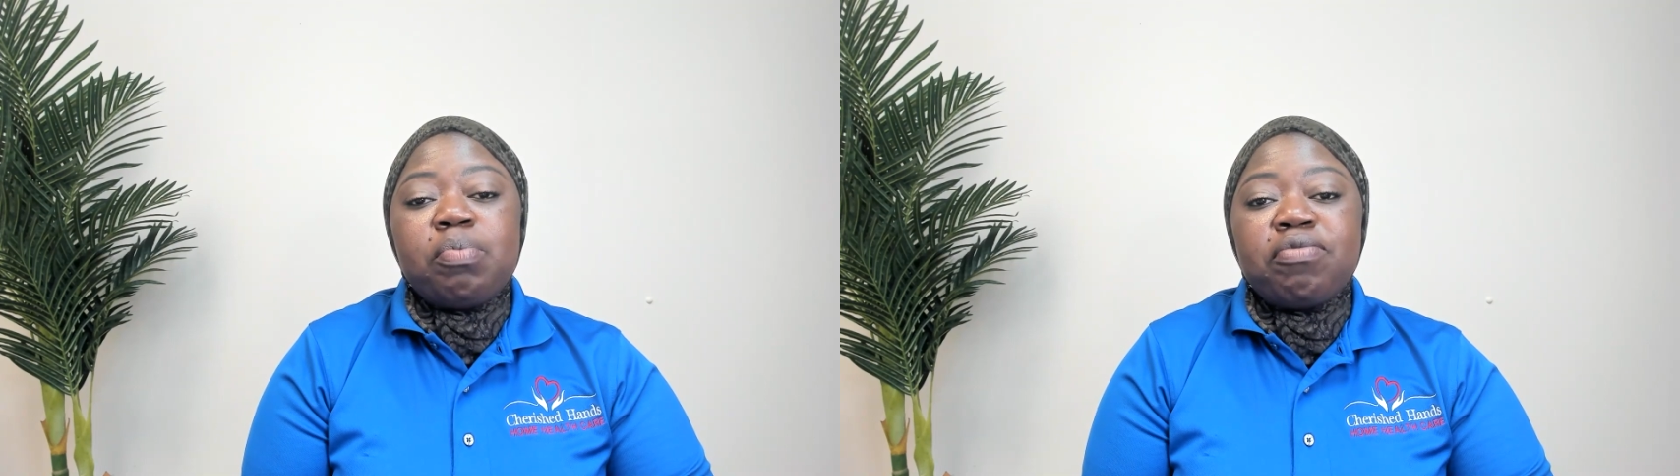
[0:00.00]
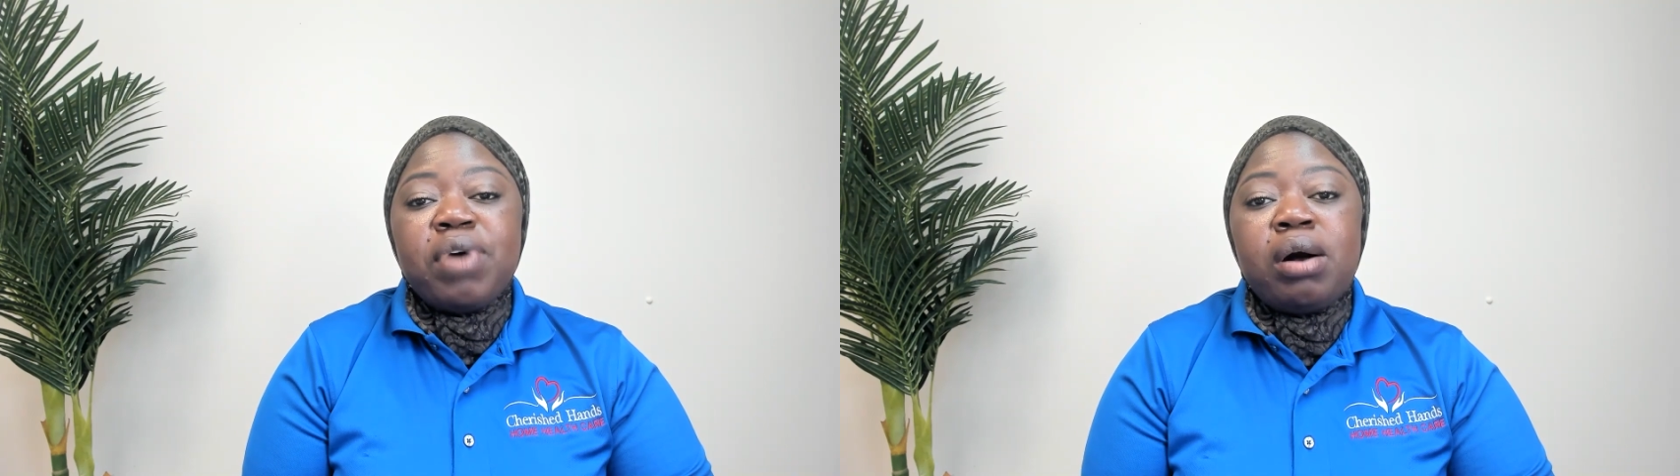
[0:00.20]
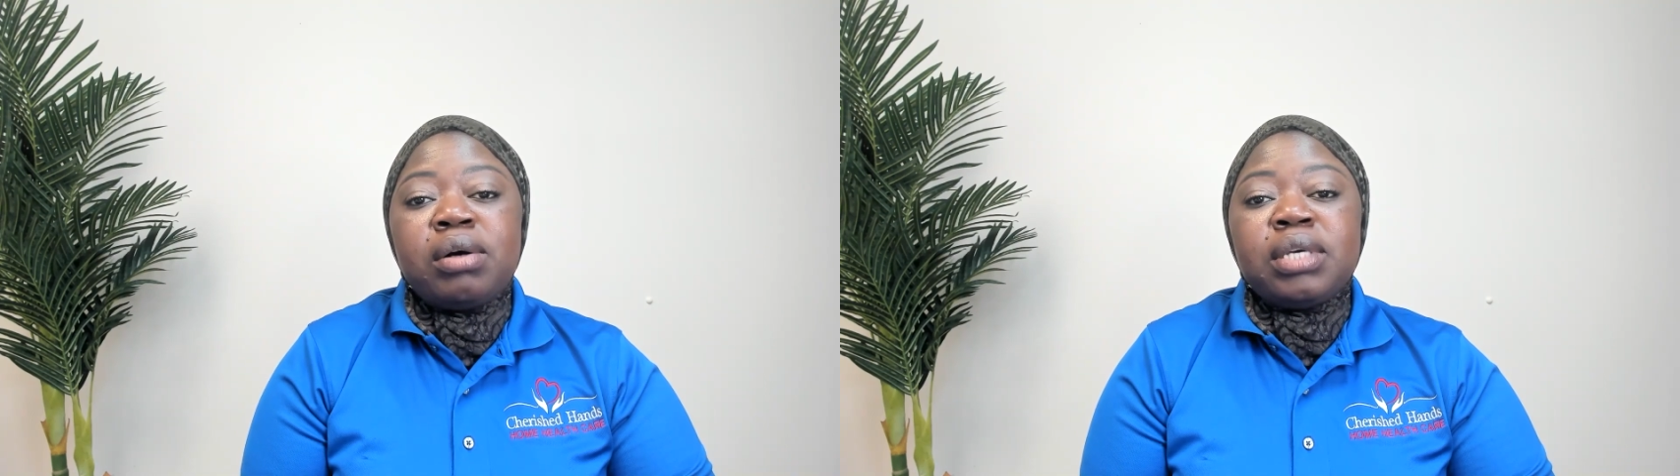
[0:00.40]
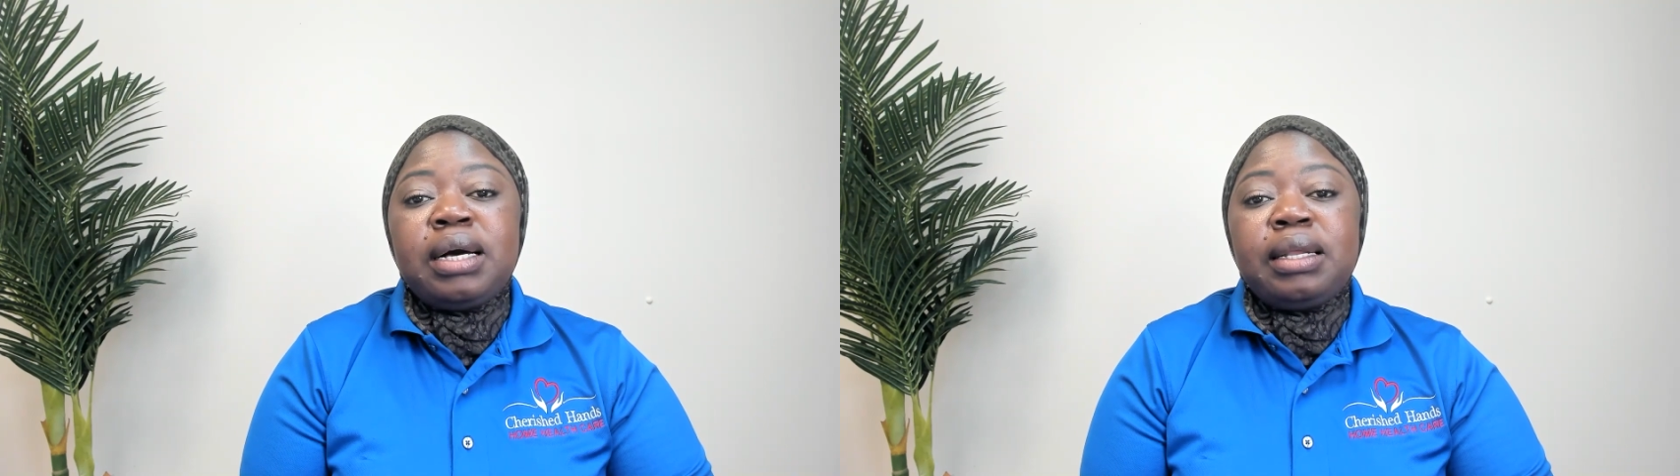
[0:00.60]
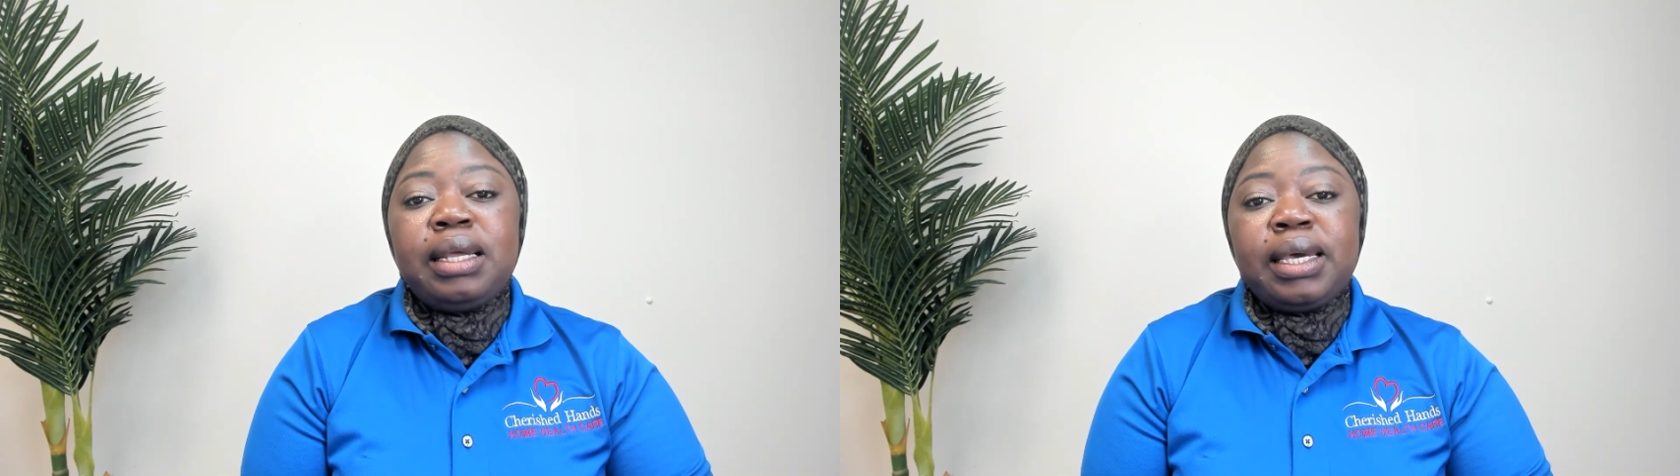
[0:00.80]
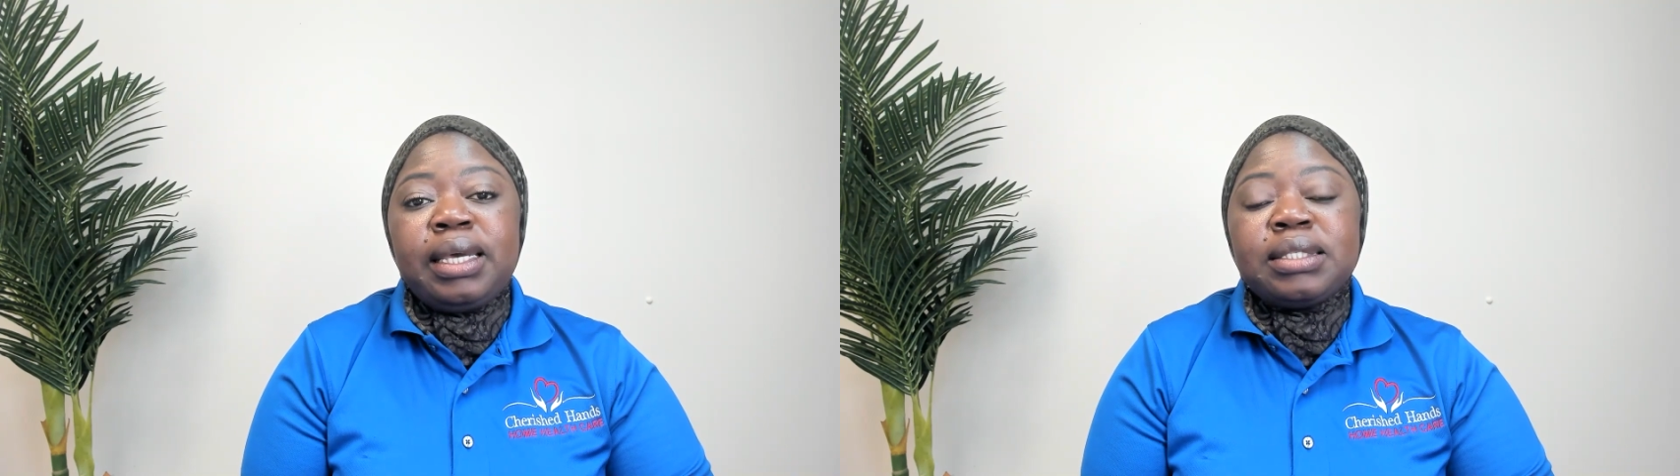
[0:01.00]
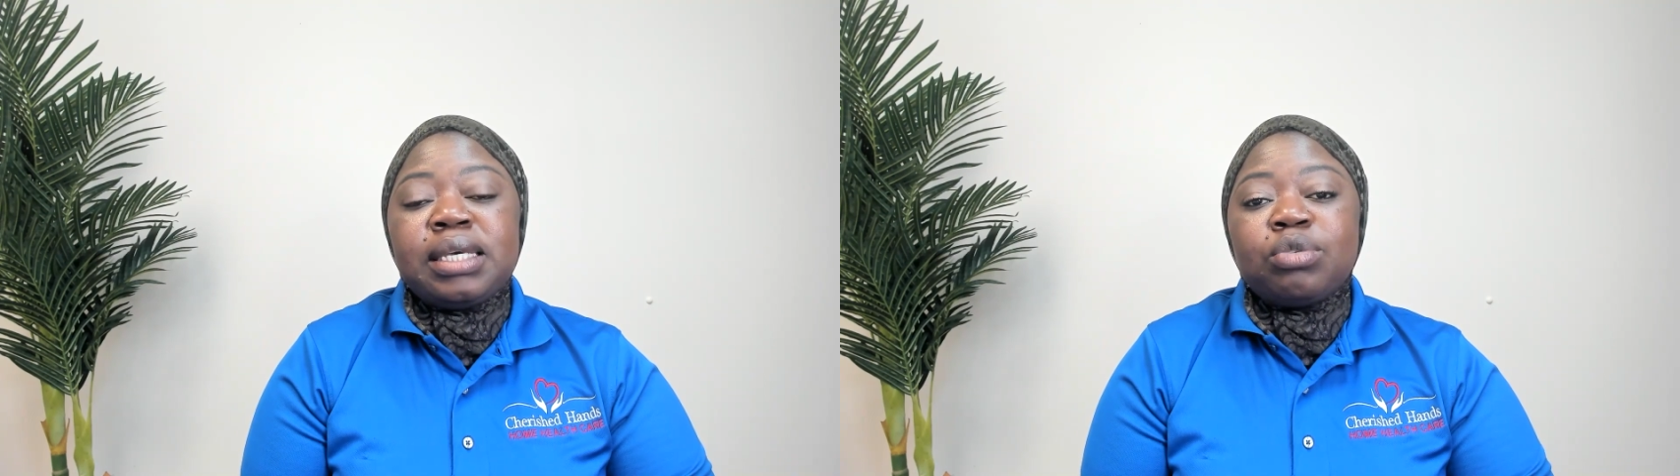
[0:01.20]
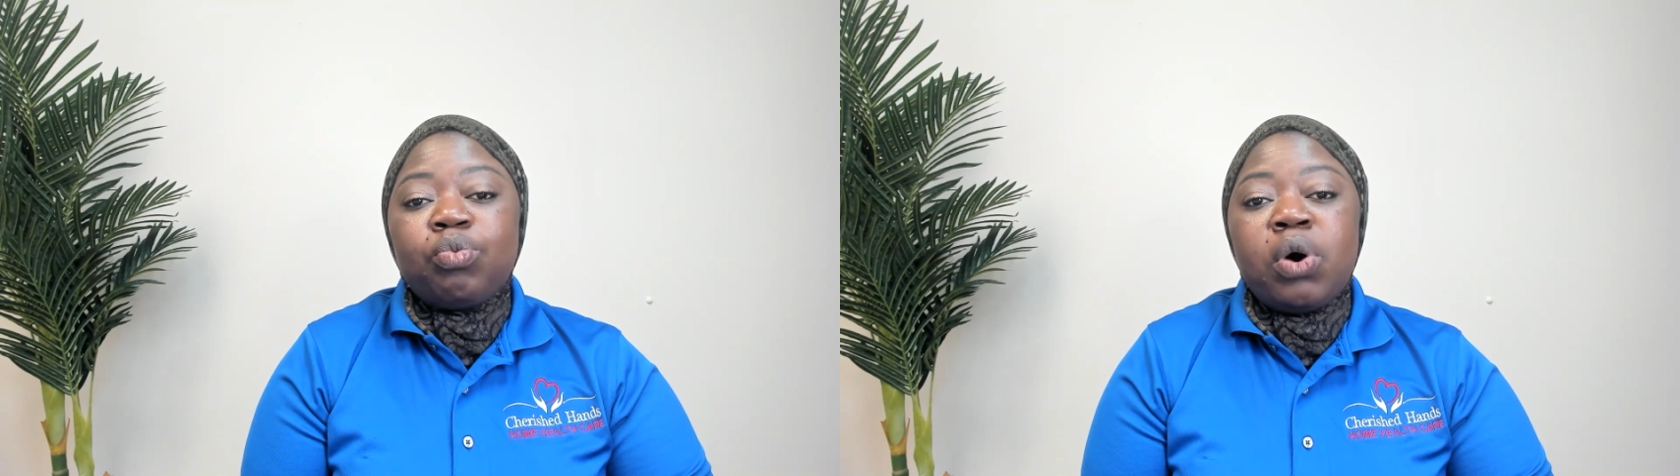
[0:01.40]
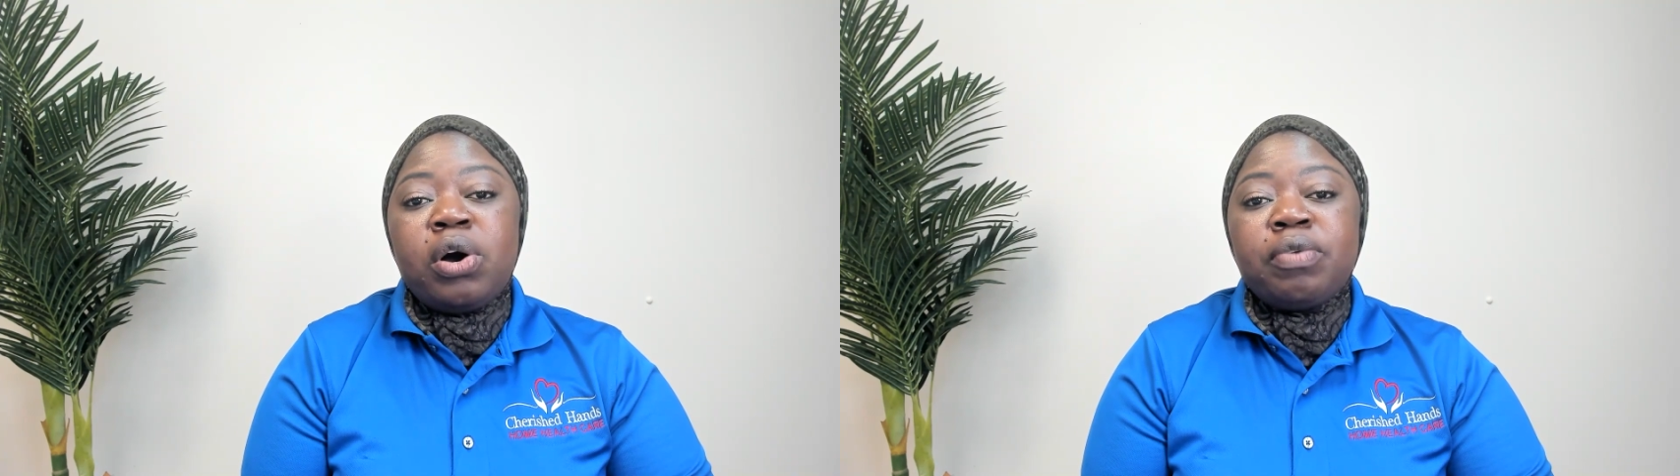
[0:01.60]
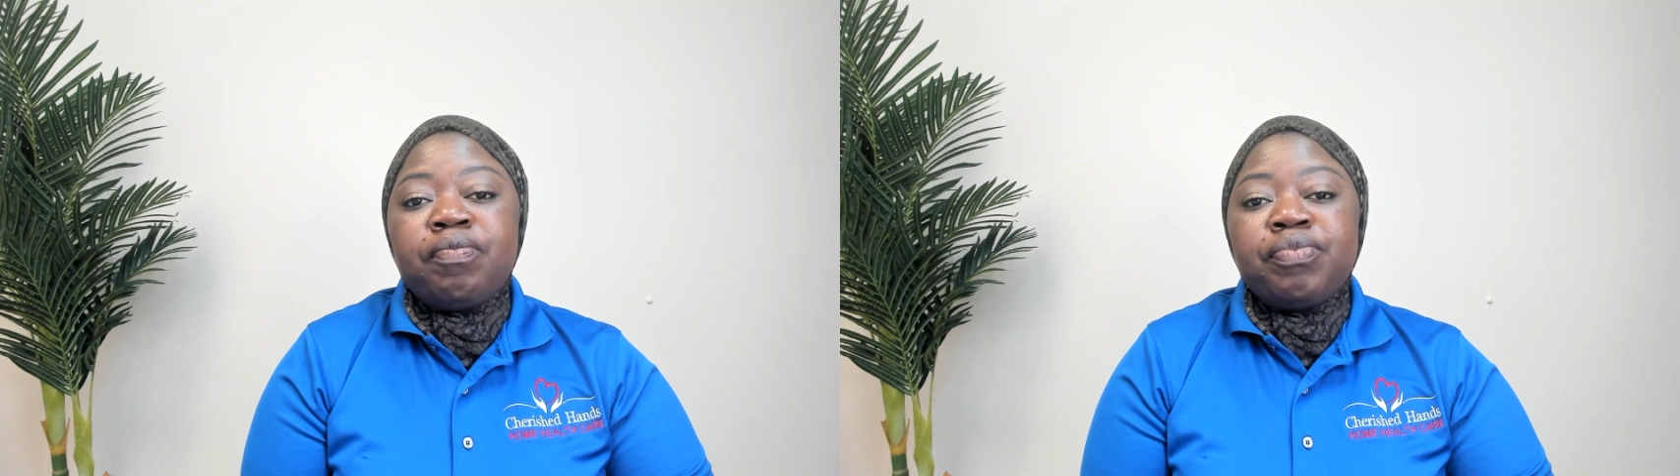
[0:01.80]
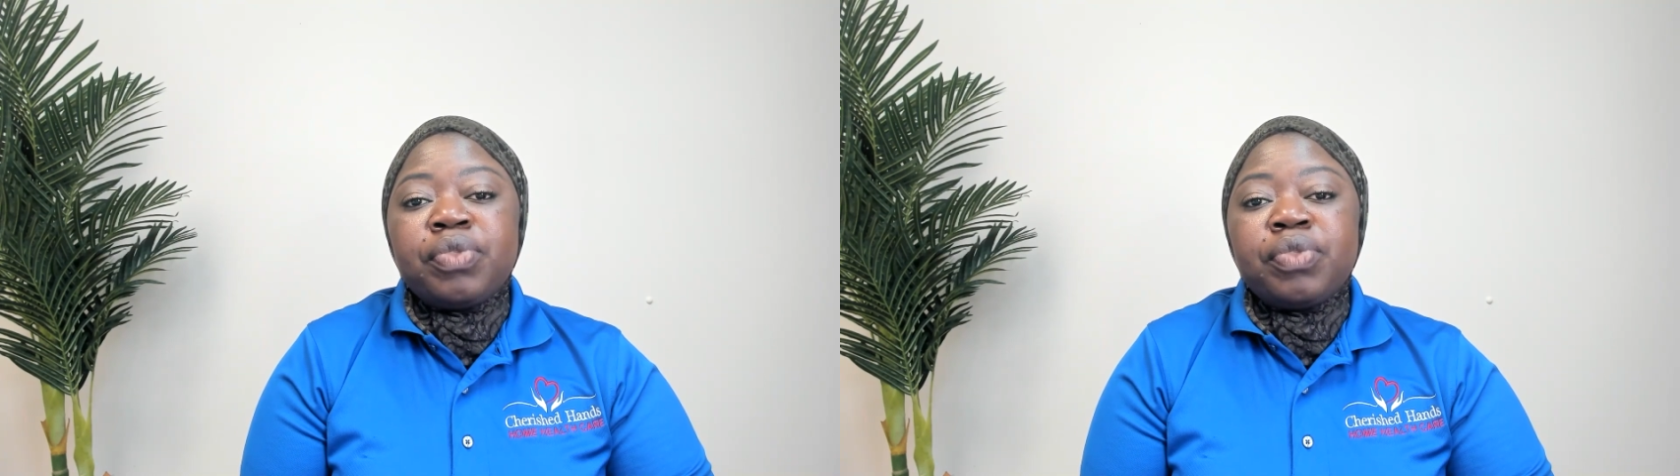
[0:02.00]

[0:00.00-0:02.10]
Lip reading: of our other clients as well.